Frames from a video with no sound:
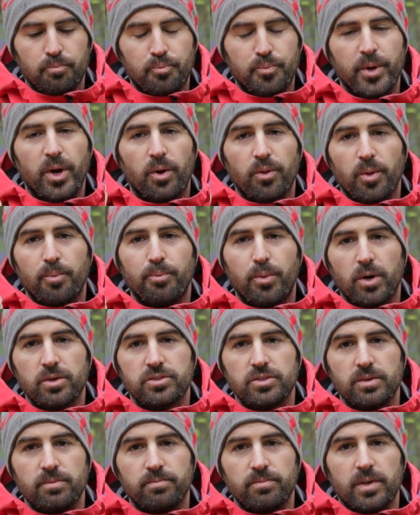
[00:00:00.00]
bit on the
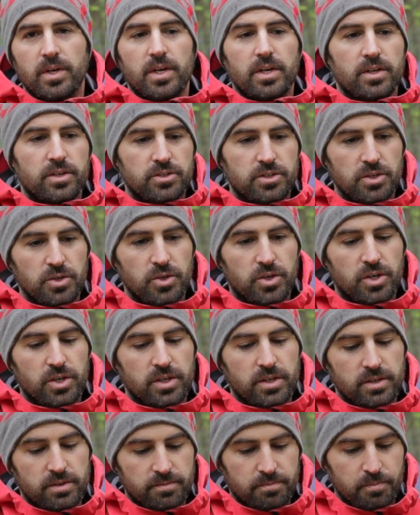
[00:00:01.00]
bottom, so you
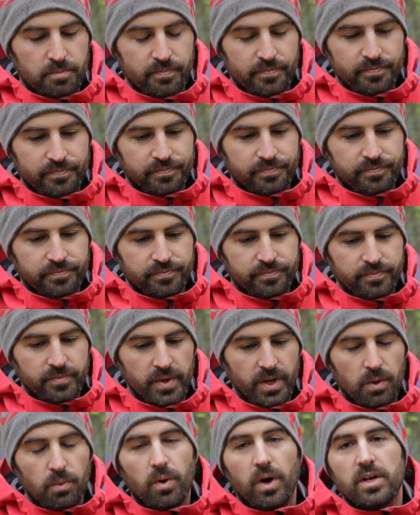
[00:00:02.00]
can,
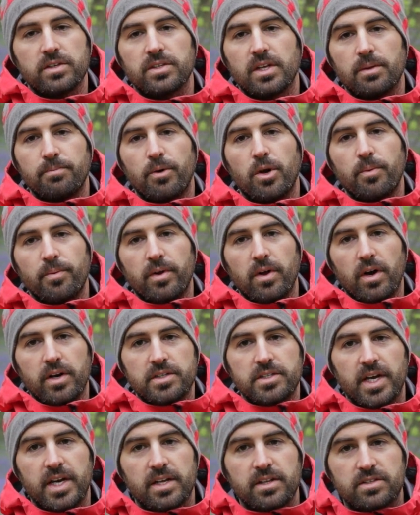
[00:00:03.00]
whereas at the moment I
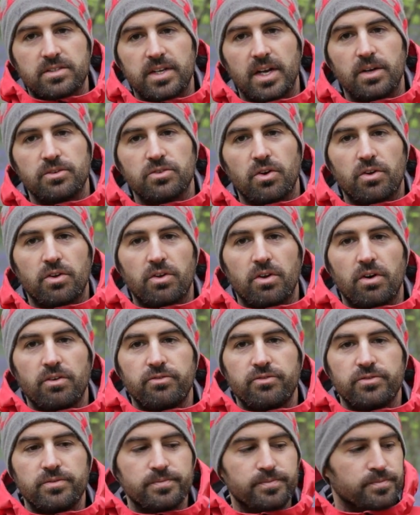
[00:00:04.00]
take the stilettos on and
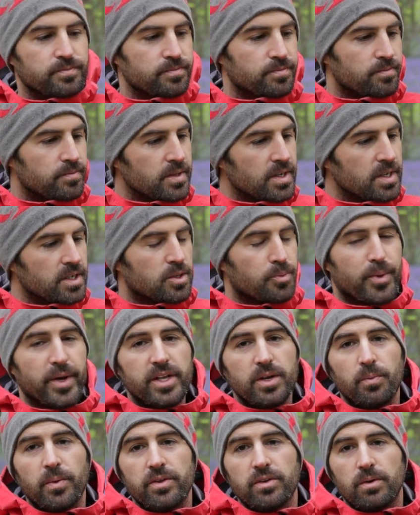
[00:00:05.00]
off
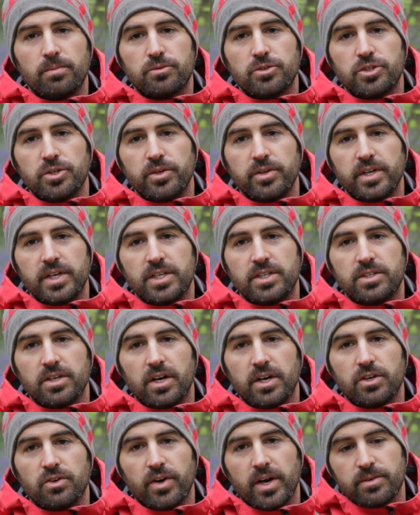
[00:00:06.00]
depending on whether I'm shooting
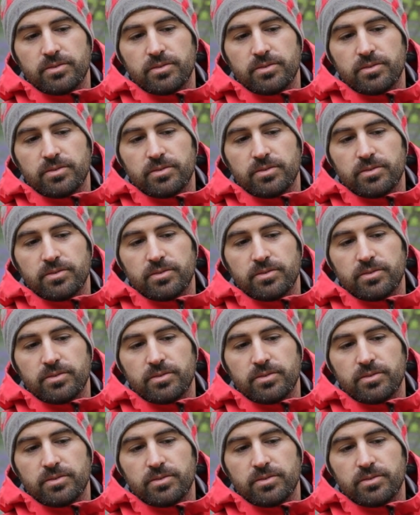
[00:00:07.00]
inside or